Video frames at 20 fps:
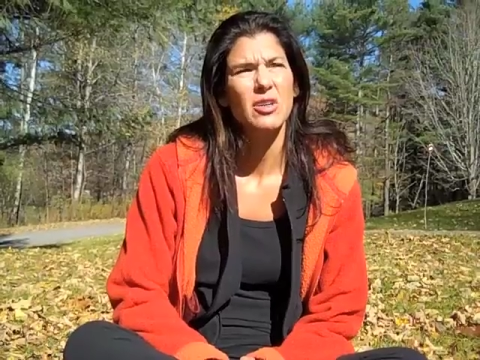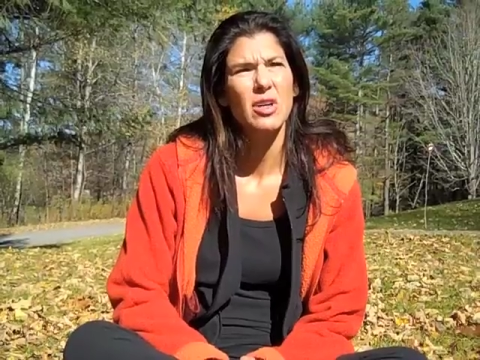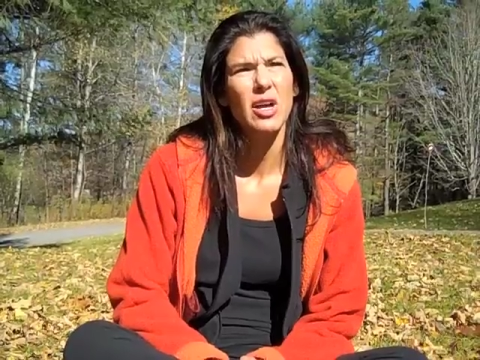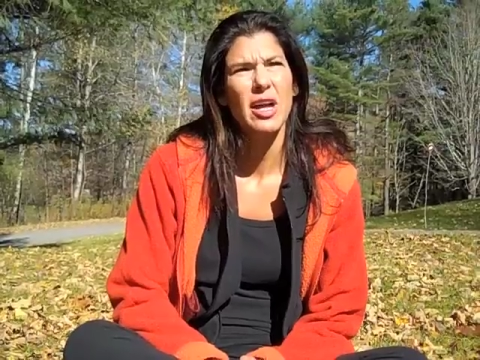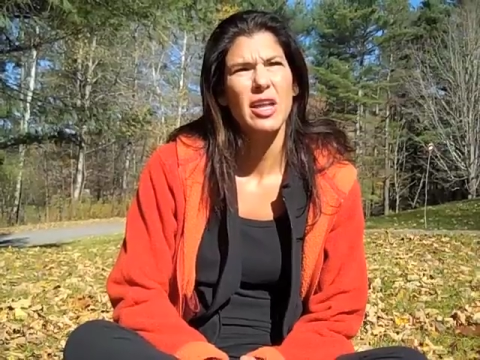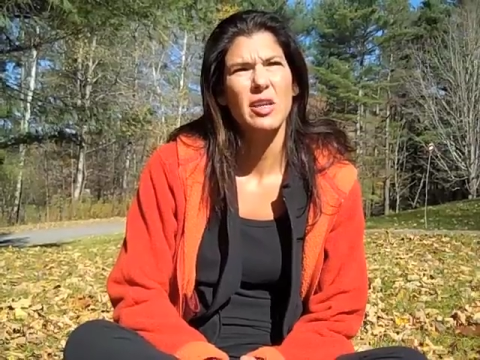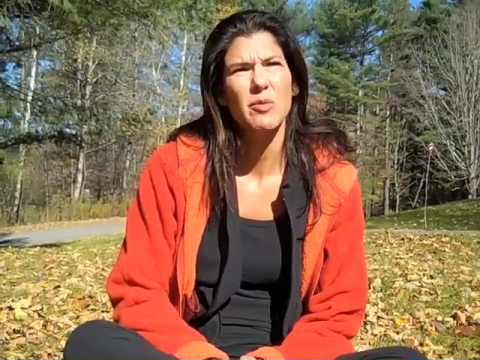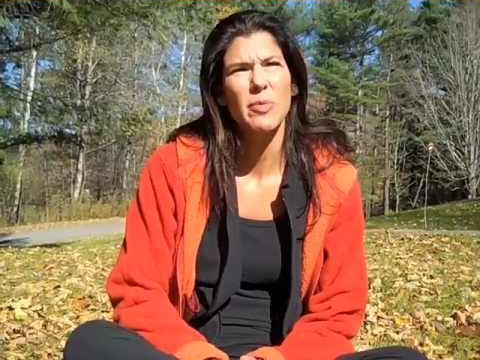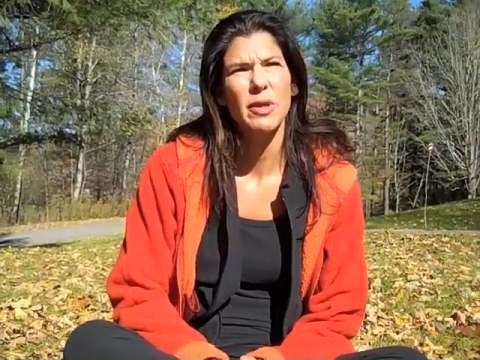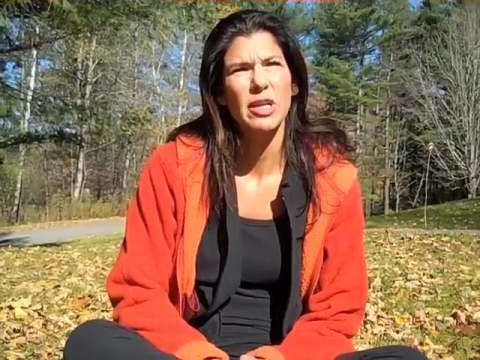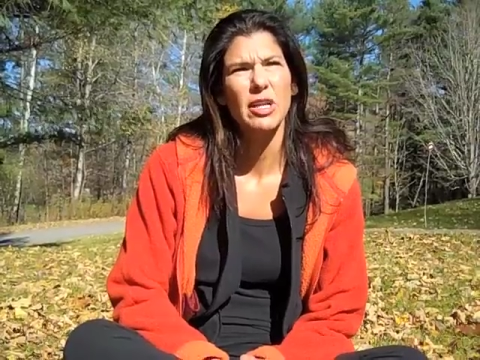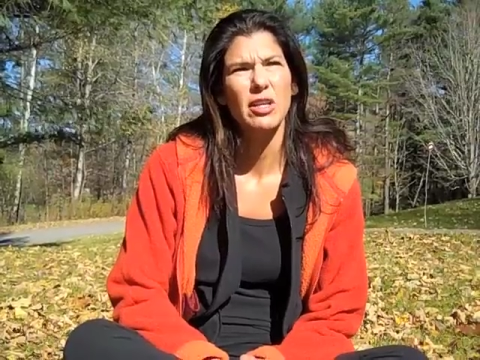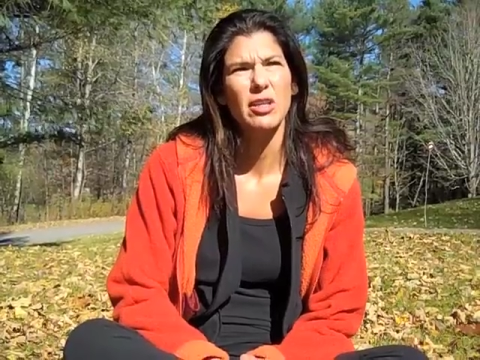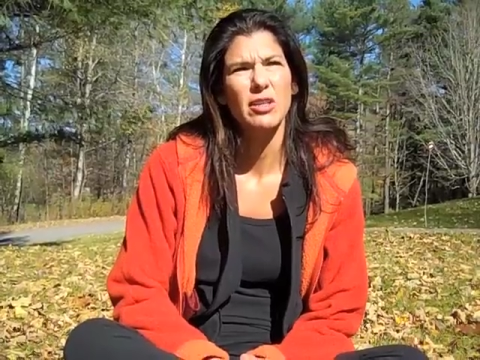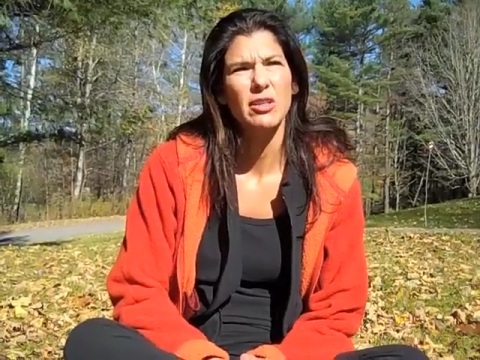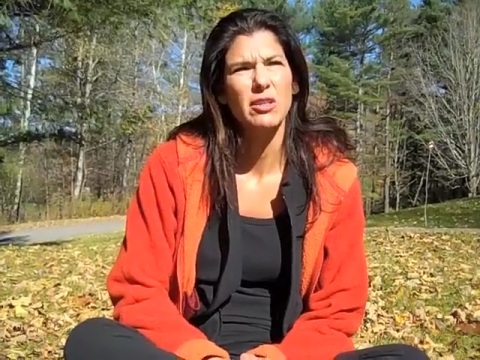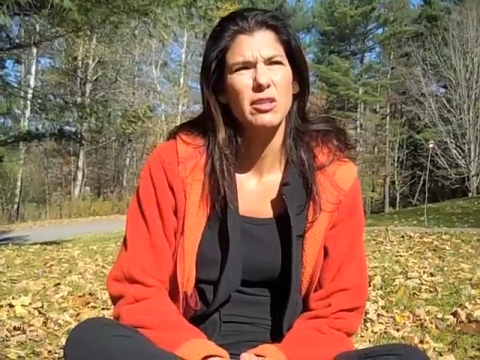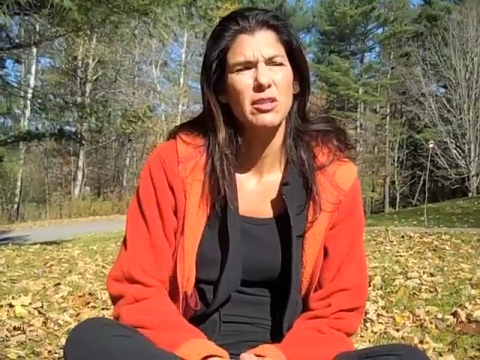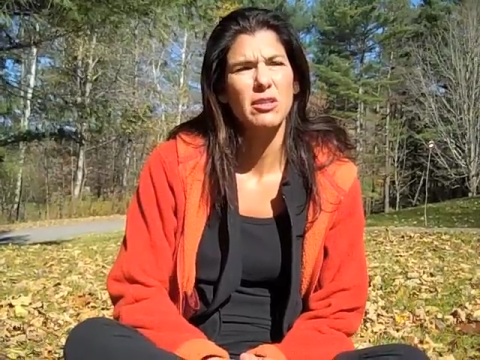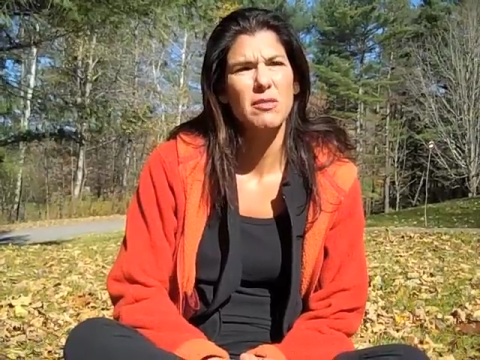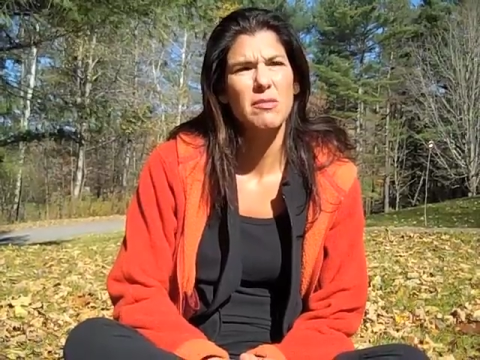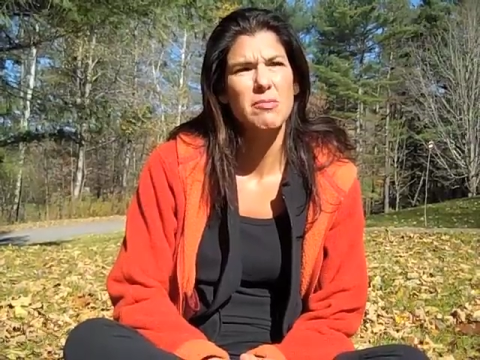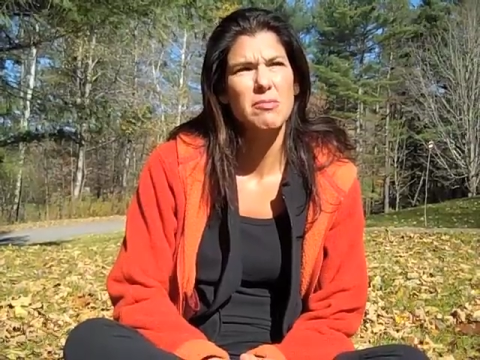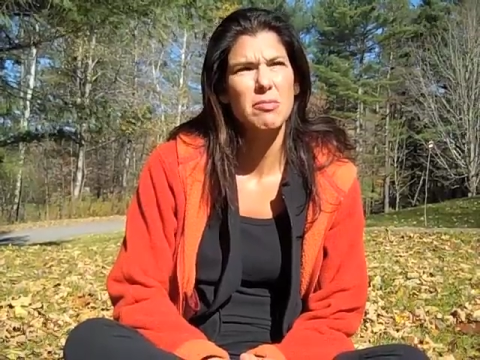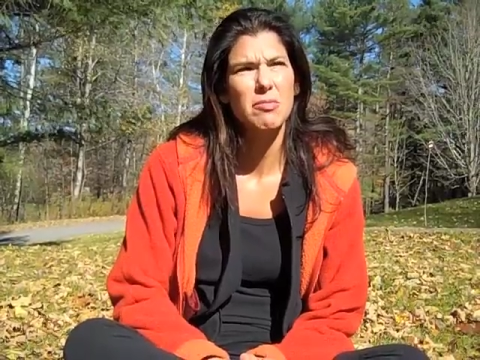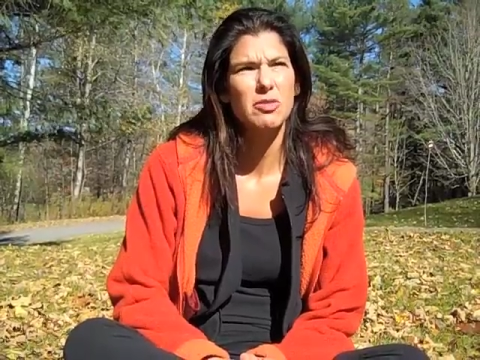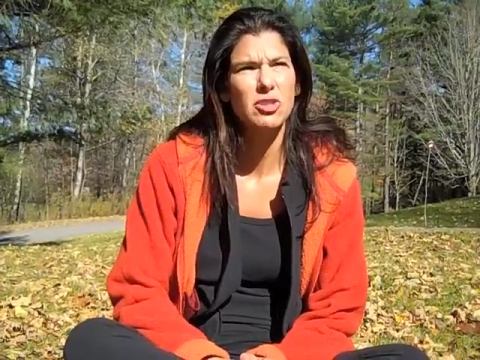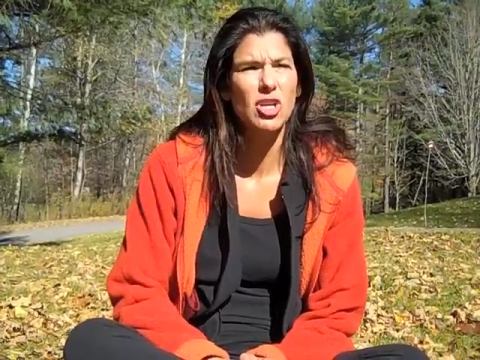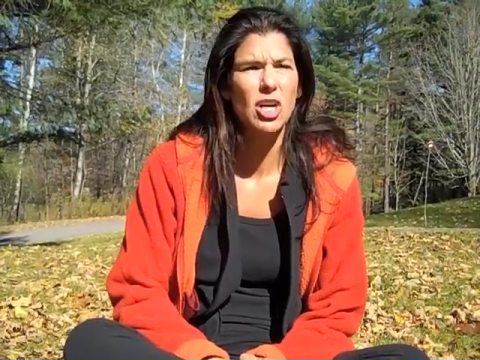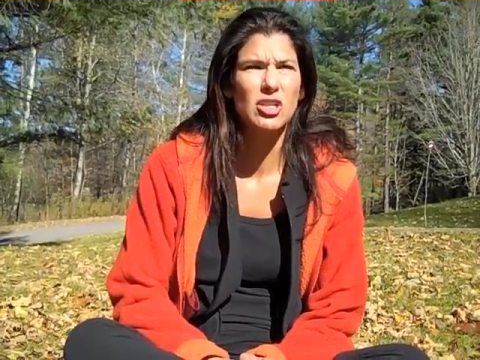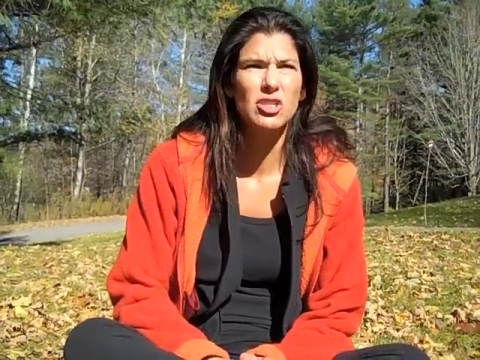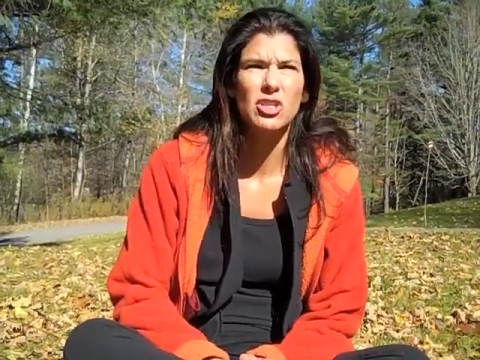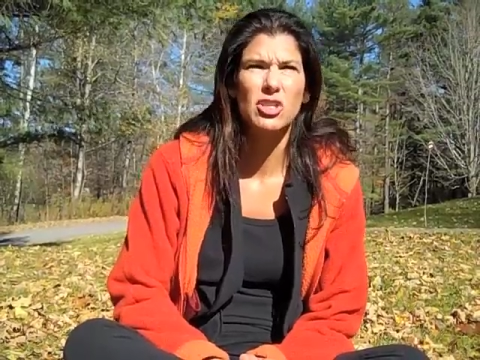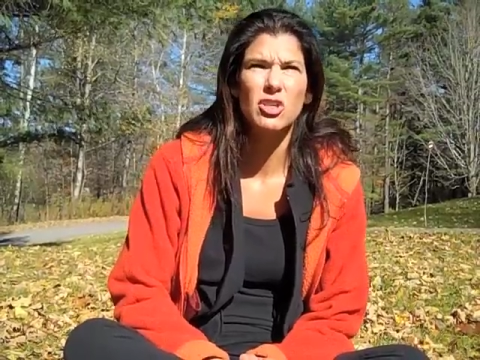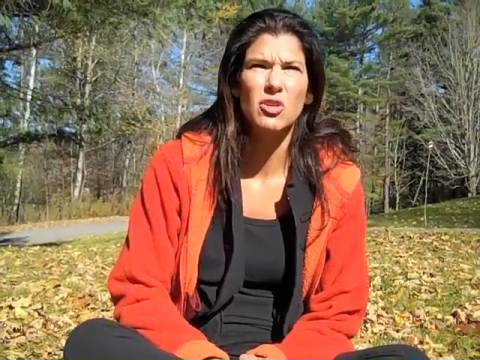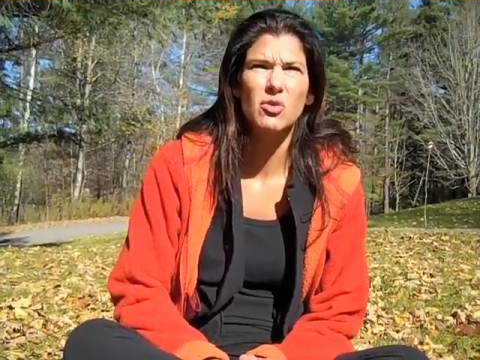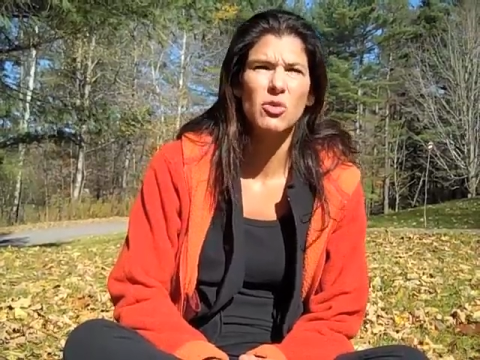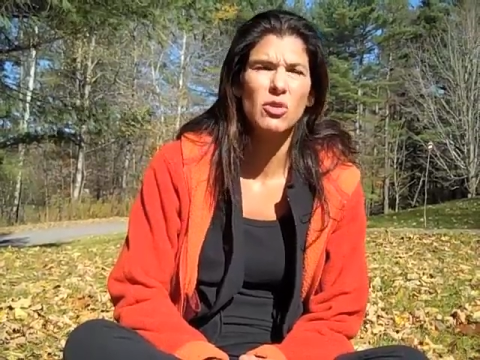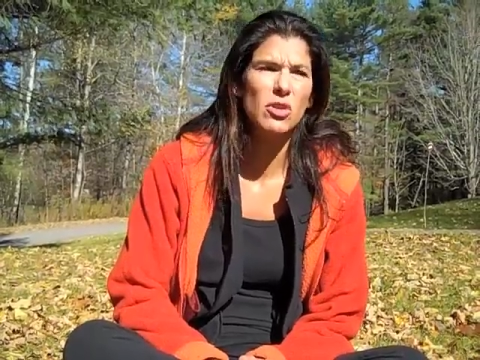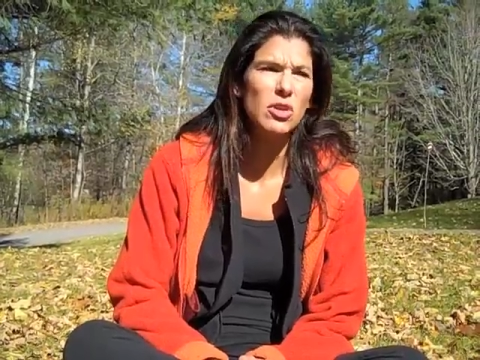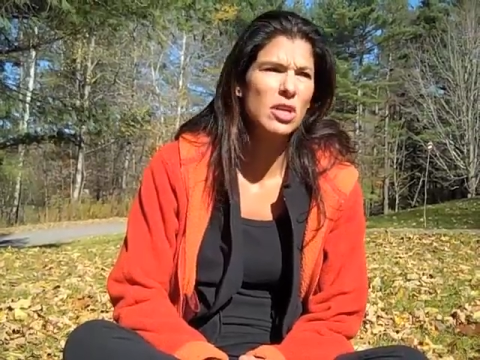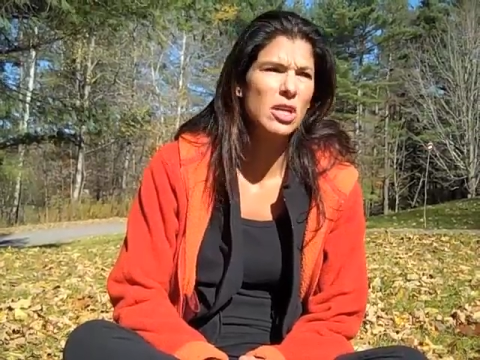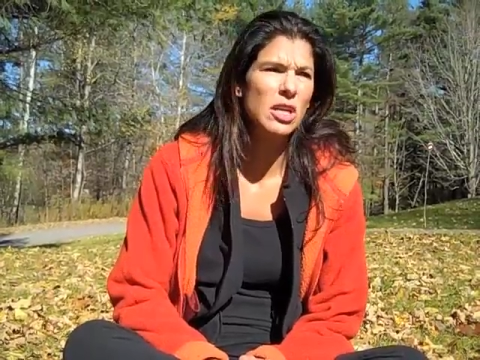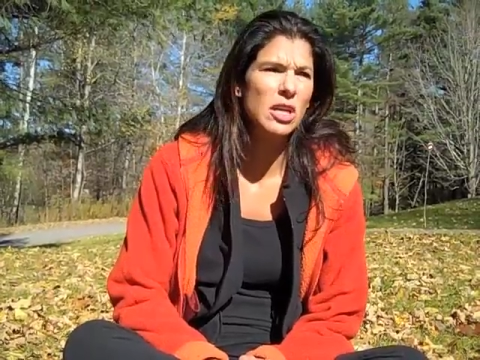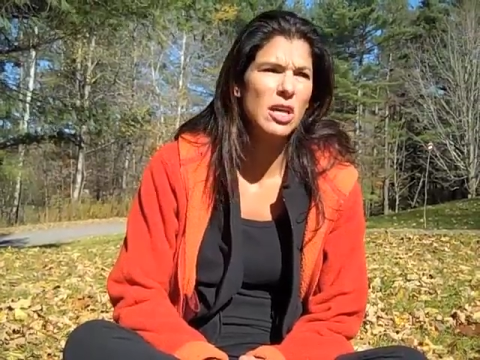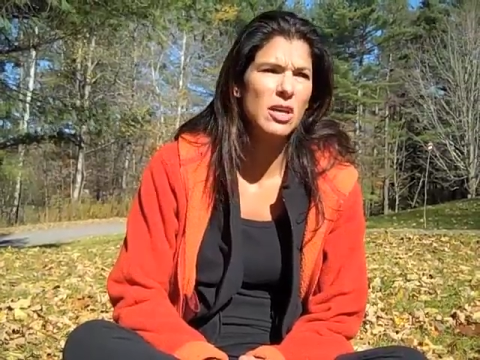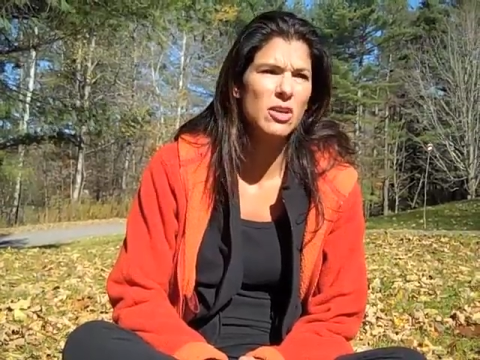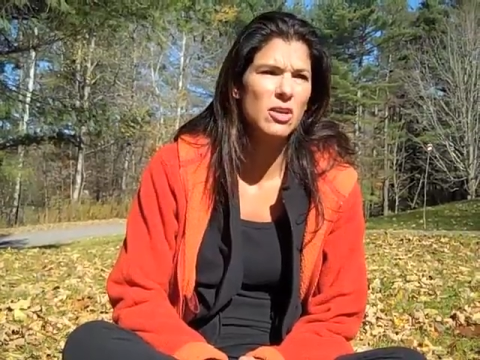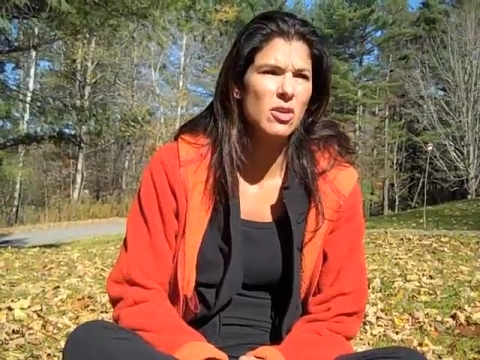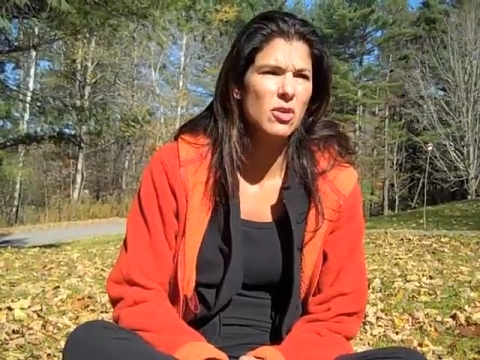anybody judging you or looking at you.